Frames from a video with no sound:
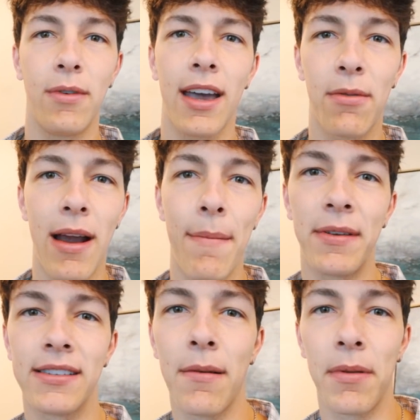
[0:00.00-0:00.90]
We gotta wrap
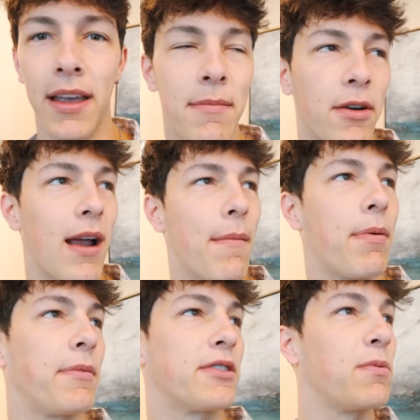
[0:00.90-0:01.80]
this up like I'm gonna wrap
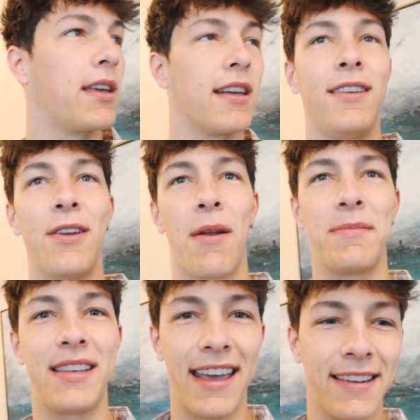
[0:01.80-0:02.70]
up this weekend, you know what I'm
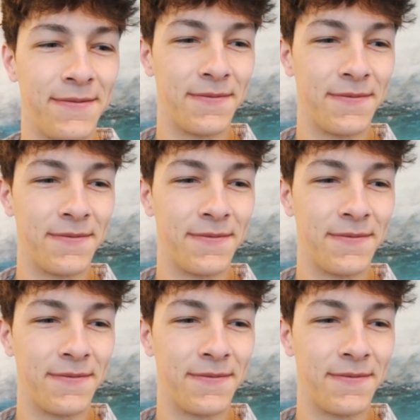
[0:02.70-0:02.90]
saying?